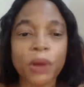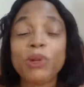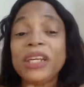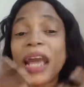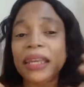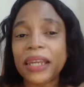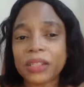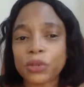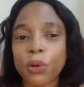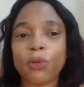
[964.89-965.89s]

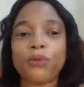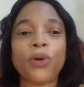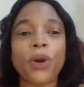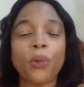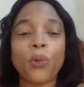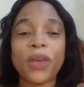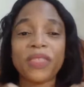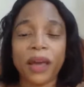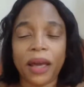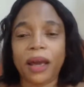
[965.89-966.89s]
regardless of
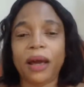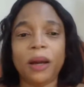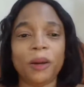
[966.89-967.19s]
whether